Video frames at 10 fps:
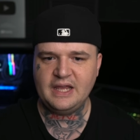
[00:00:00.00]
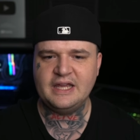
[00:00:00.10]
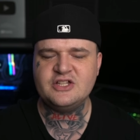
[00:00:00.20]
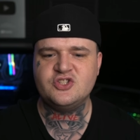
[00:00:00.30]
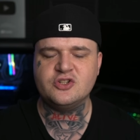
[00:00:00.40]

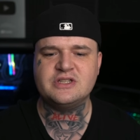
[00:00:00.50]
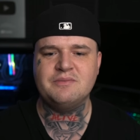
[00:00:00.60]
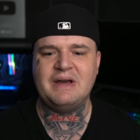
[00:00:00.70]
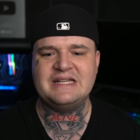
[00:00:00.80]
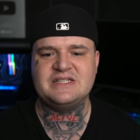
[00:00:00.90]
He took them
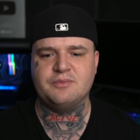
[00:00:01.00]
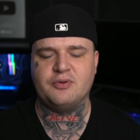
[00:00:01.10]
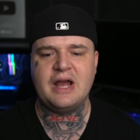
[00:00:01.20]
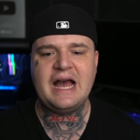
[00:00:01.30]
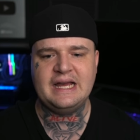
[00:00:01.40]
by
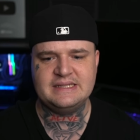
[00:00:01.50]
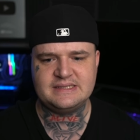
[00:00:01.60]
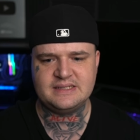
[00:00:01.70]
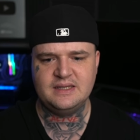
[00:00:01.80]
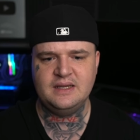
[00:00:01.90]

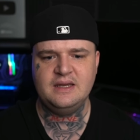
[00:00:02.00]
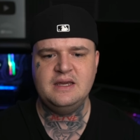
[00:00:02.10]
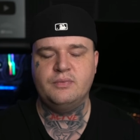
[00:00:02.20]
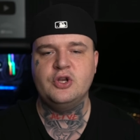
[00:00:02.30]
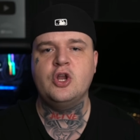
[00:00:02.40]
surprise.
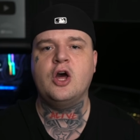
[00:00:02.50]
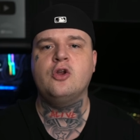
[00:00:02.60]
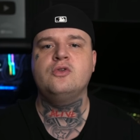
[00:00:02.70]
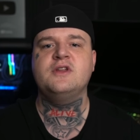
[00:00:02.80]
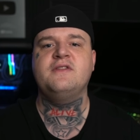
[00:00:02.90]
But not
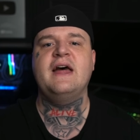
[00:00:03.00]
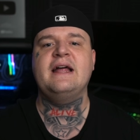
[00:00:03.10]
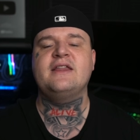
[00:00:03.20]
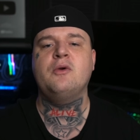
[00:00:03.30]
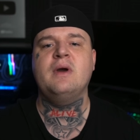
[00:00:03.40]
only
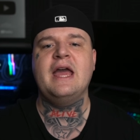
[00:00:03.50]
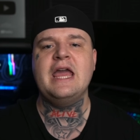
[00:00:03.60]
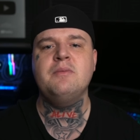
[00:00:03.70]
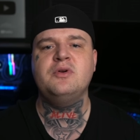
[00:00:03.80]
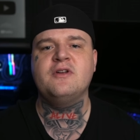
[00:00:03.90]
that, they were
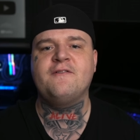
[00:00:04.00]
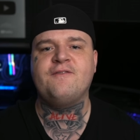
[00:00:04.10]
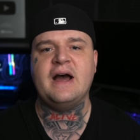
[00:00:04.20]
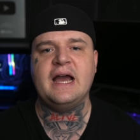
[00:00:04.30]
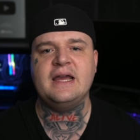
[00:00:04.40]
able to
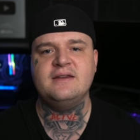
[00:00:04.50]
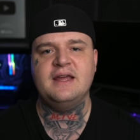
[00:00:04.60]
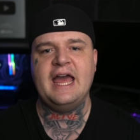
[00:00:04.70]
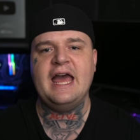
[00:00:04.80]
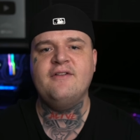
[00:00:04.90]
find
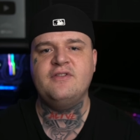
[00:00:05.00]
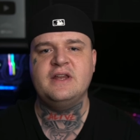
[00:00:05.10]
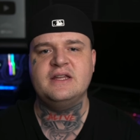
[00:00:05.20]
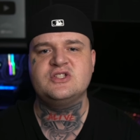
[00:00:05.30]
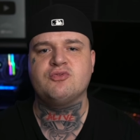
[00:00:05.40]

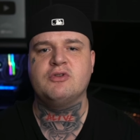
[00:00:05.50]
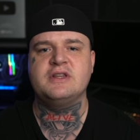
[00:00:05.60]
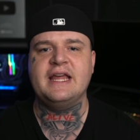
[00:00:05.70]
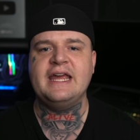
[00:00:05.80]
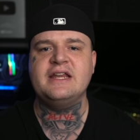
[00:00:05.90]
evidence
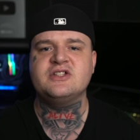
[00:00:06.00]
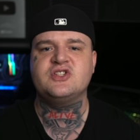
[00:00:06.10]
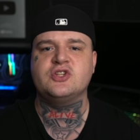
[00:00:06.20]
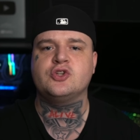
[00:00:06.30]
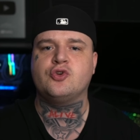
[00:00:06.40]
relating
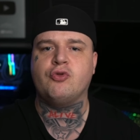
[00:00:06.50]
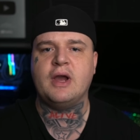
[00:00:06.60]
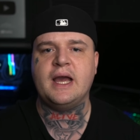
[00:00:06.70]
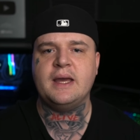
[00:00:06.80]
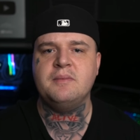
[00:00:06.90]
to the
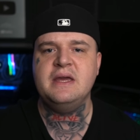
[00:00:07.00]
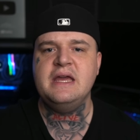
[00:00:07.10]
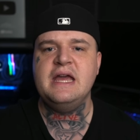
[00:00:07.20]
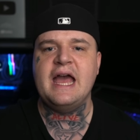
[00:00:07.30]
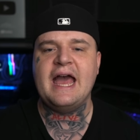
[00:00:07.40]
crime
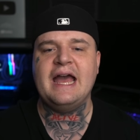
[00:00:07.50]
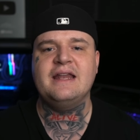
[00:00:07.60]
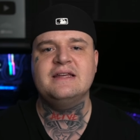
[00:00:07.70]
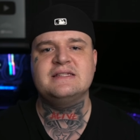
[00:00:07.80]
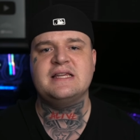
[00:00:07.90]
at
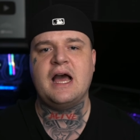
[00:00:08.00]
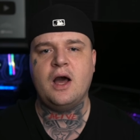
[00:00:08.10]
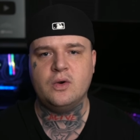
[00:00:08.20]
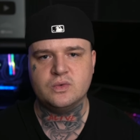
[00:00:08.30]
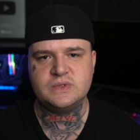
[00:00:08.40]
his
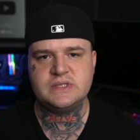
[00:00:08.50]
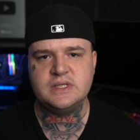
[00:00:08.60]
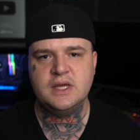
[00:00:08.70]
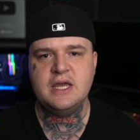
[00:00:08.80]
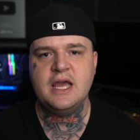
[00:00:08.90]

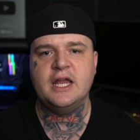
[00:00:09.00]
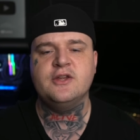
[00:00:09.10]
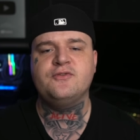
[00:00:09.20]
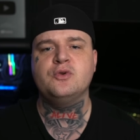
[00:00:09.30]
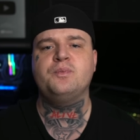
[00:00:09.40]
house. And
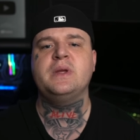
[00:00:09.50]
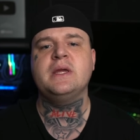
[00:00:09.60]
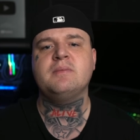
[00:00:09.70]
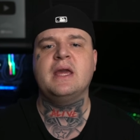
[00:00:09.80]
if you peep